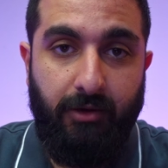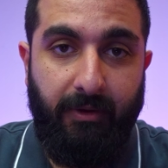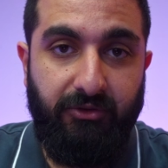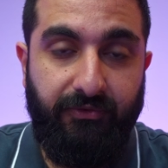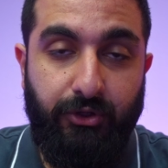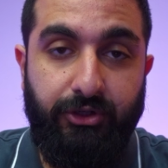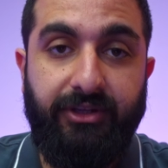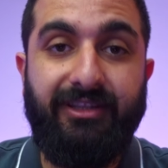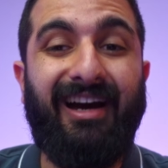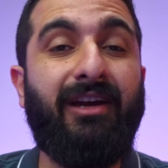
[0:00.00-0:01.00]
about the
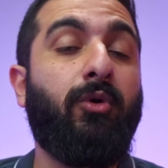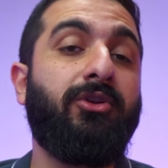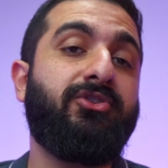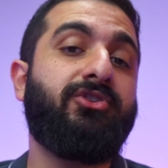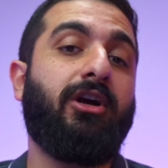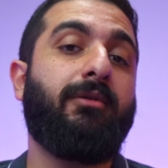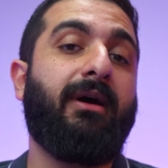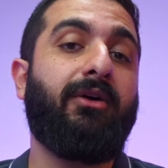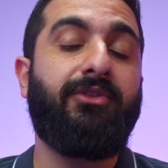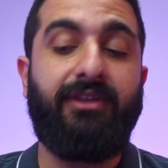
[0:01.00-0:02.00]
verdict, I want to talk
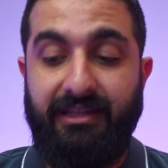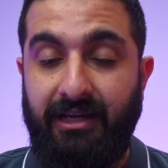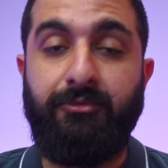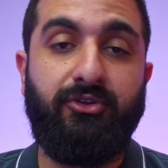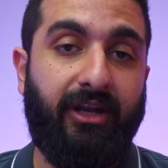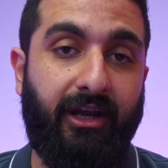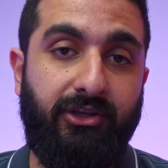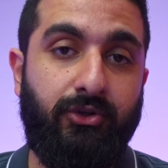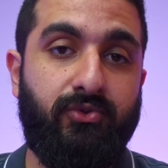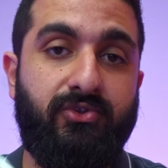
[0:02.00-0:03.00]
about the adapter that I
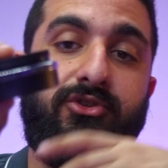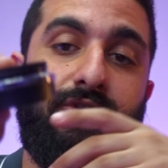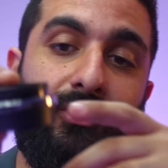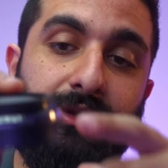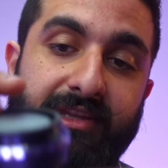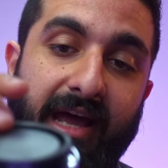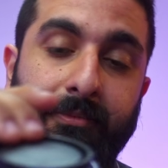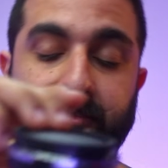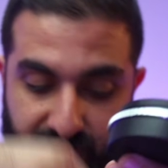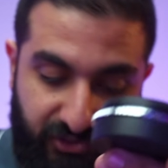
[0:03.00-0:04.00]
used to
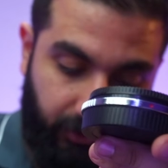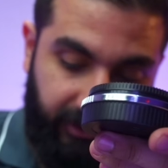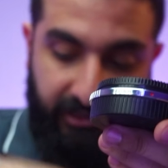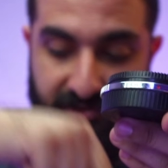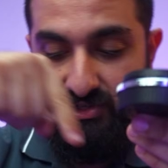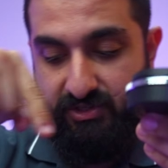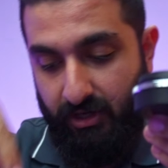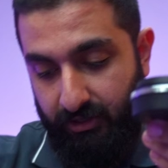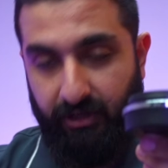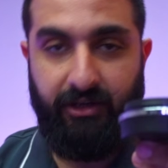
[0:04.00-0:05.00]
adapt Sony lenses
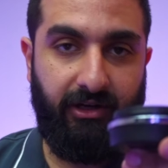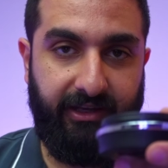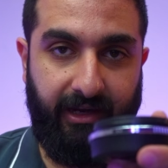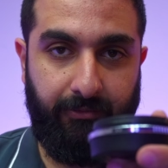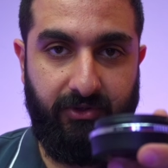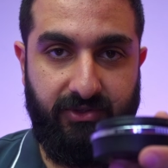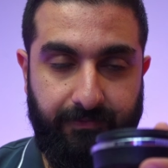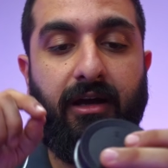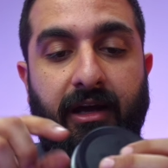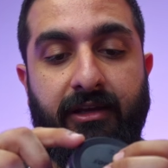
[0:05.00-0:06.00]
on Nikon cameras.
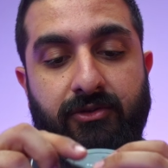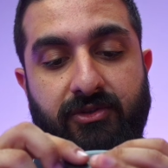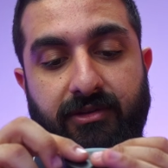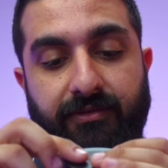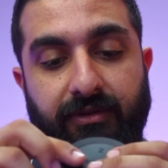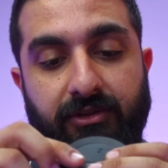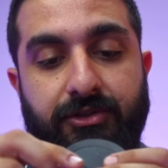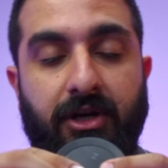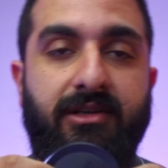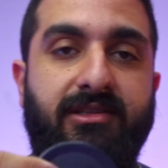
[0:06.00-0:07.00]
I used the
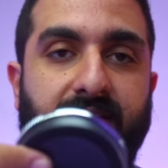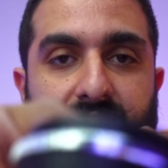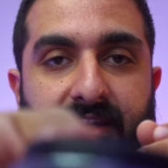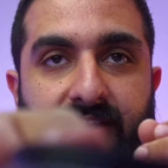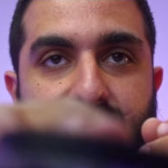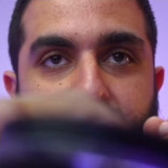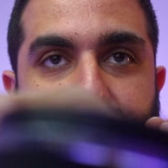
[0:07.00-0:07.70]
Viltrox E to